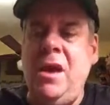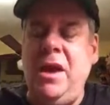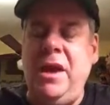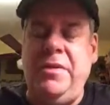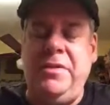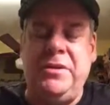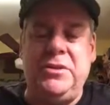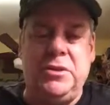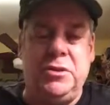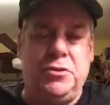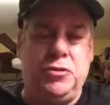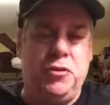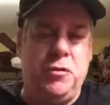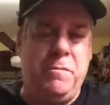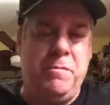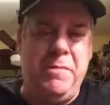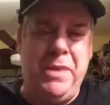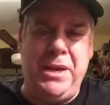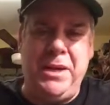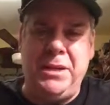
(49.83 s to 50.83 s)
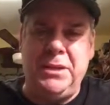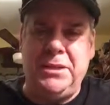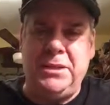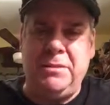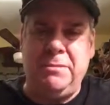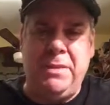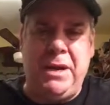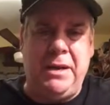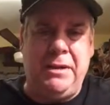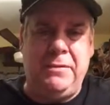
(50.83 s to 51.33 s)
and there's a tremendous
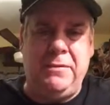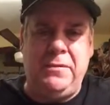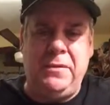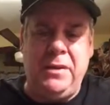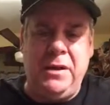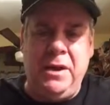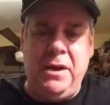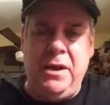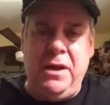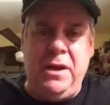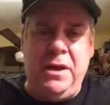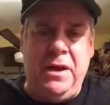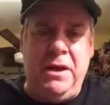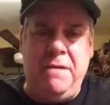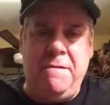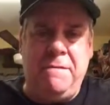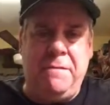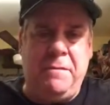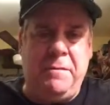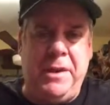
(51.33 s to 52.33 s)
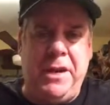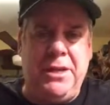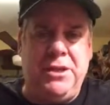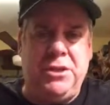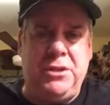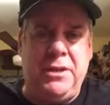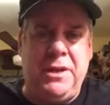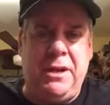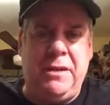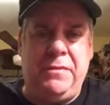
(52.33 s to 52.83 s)
amount of
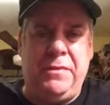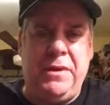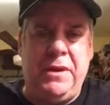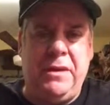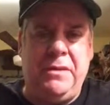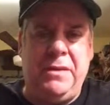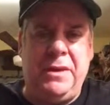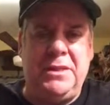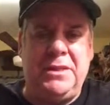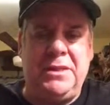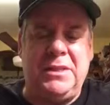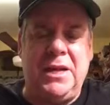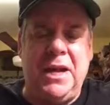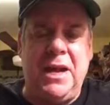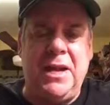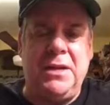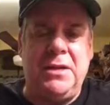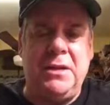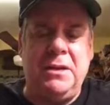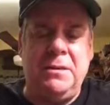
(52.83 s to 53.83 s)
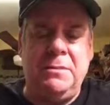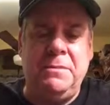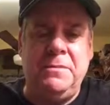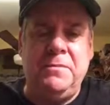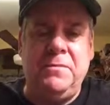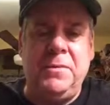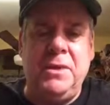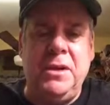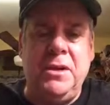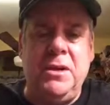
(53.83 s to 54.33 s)
information out there that state
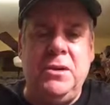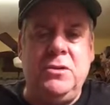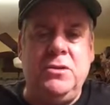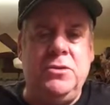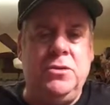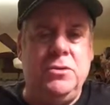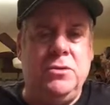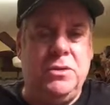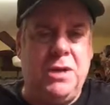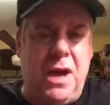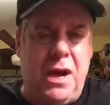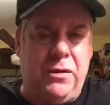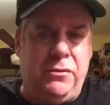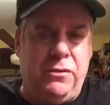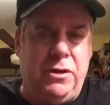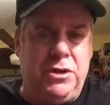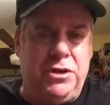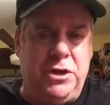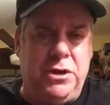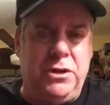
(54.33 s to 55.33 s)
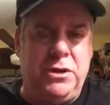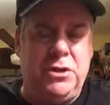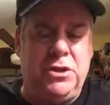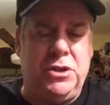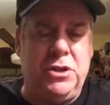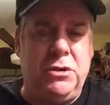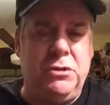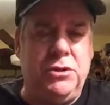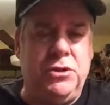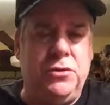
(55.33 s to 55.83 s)
do not rush into
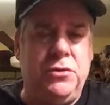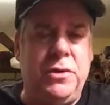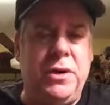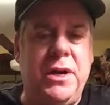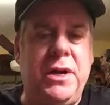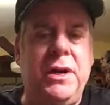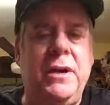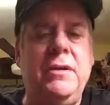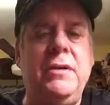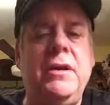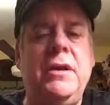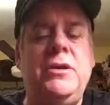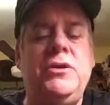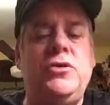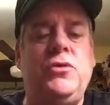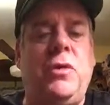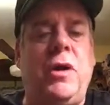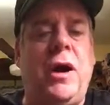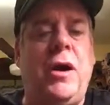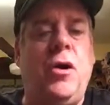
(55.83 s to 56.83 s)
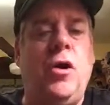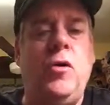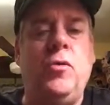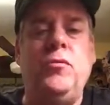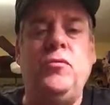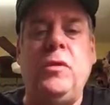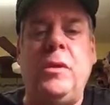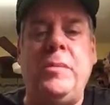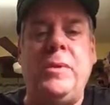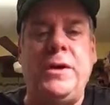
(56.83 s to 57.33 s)
surgery, try
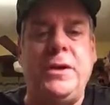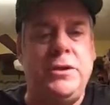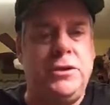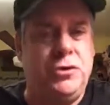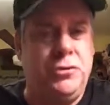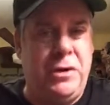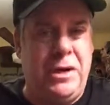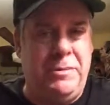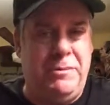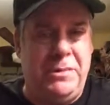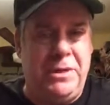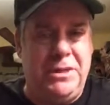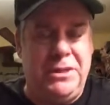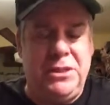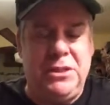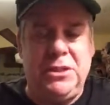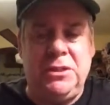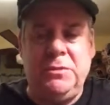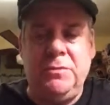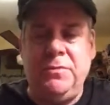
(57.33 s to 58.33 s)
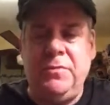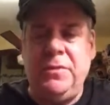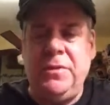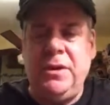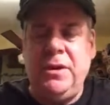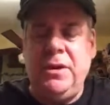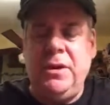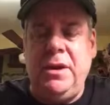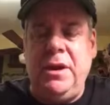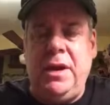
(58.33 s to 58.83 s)
home remedy treatments,
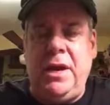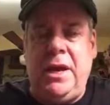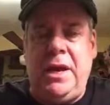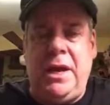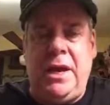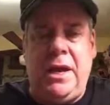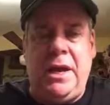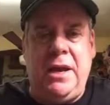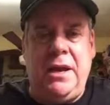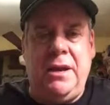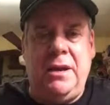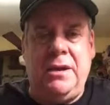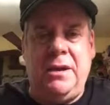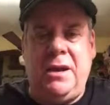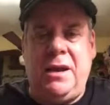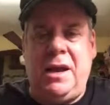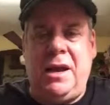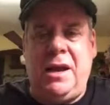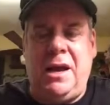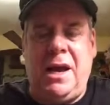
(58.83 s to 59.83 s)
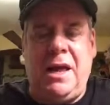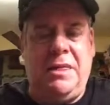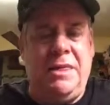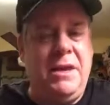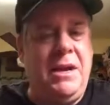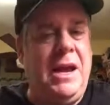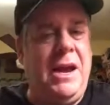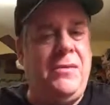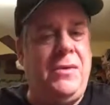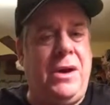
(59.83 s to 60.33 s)
and I
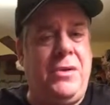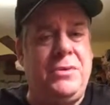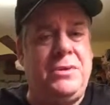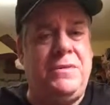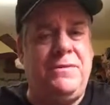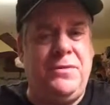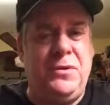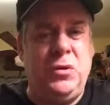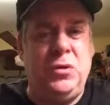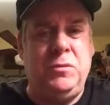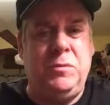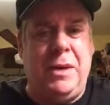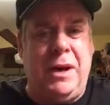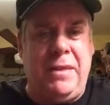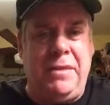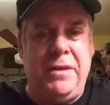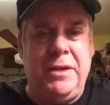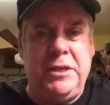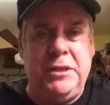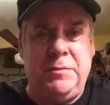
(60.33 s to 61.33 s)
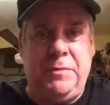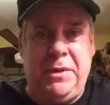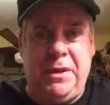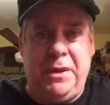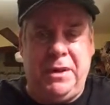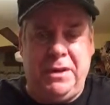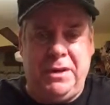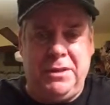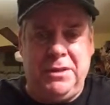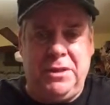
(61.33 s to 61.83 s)
think I was fooled by this
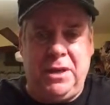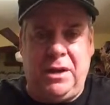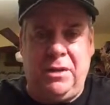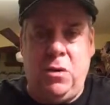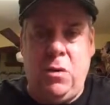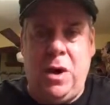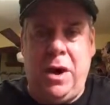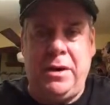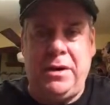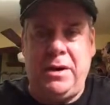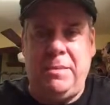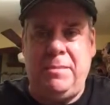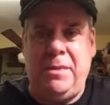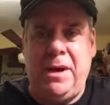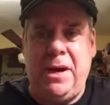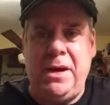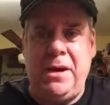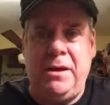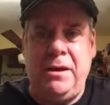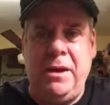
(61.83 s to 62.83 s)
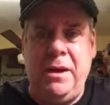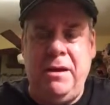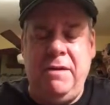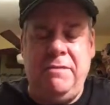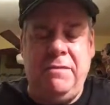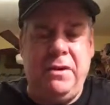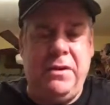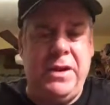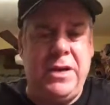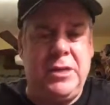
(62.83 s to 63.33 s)
because I go out and I buy a
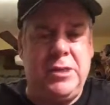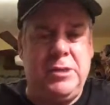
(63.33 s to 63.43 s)
very